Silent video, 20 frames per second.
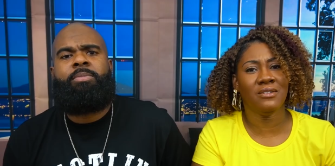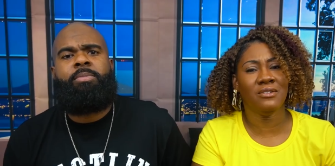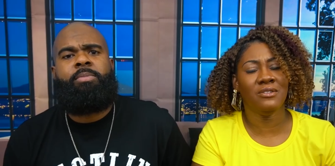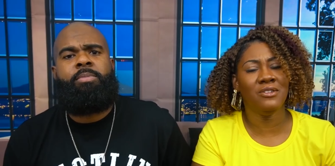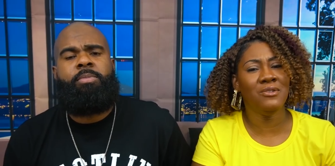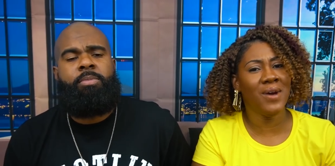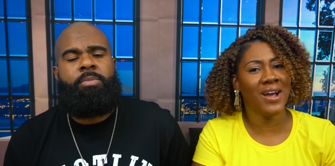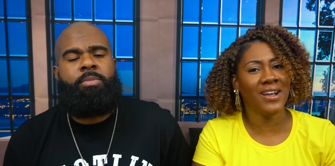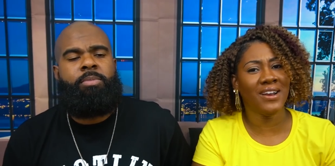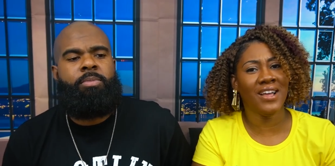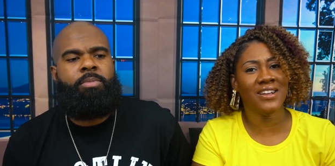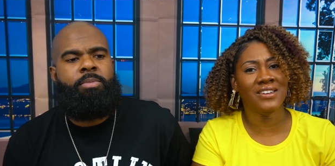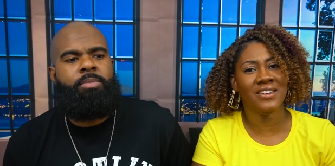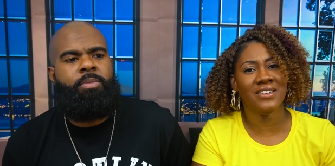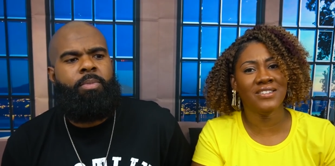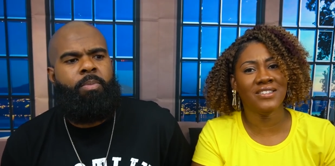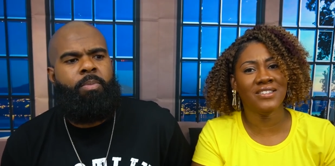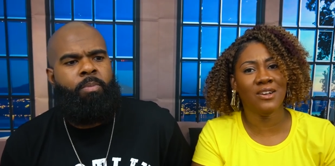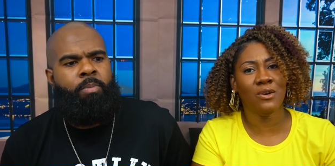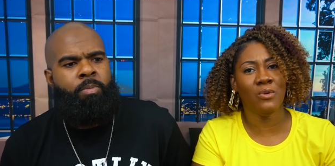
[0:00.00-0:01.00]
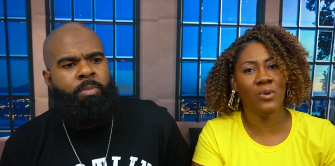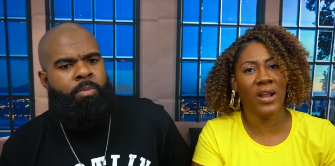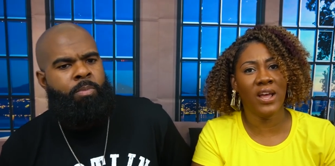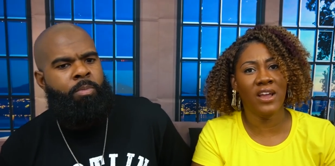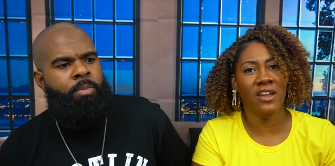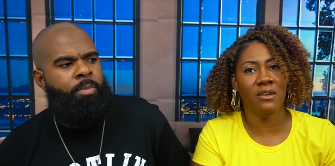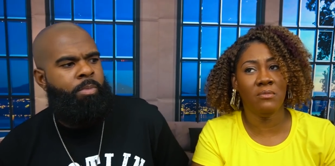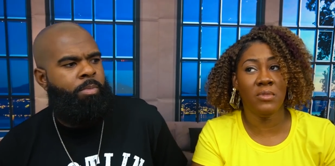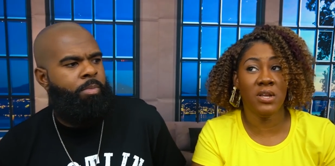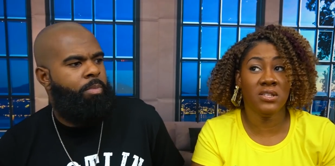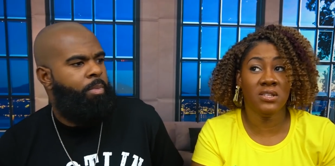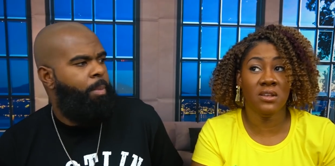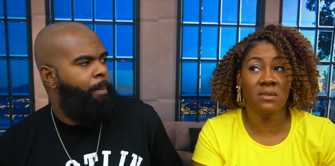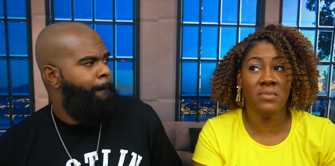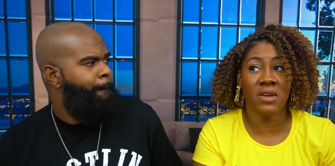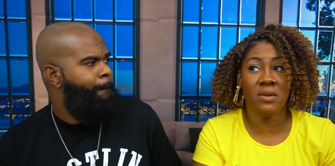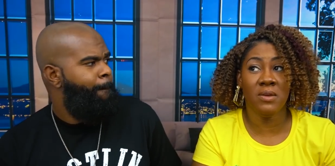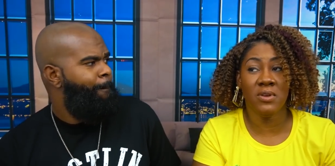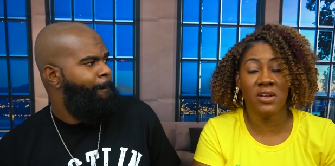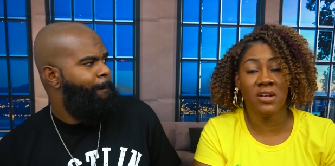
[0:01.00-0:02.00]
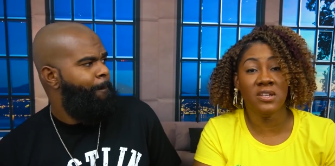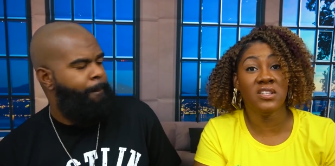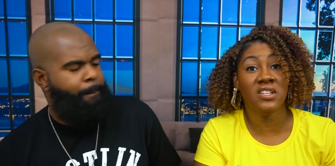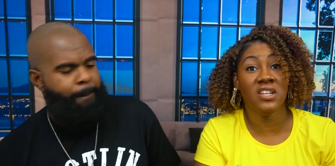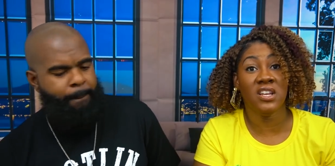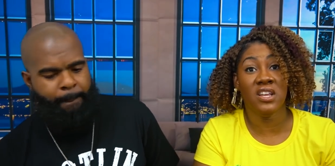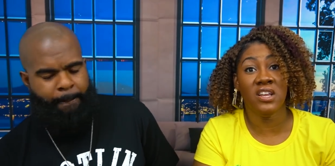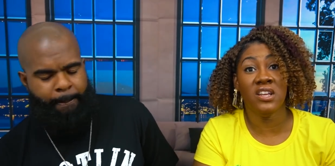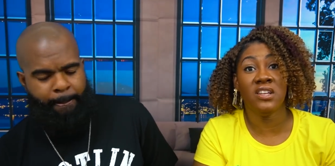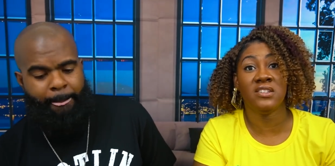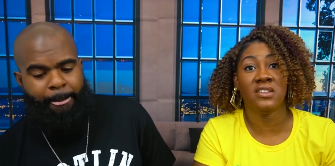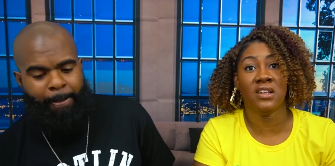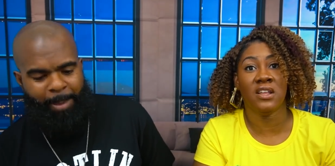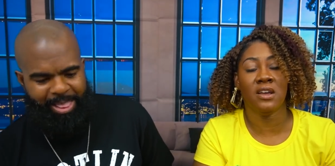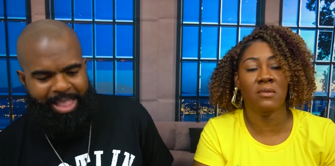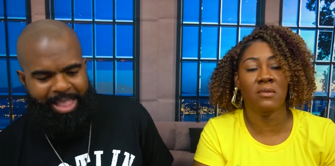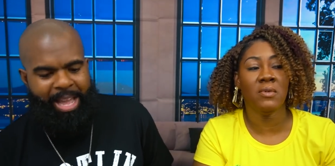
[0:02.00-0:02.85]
Speaker 1: you act like that's so lame. He said, maybe because it is lame.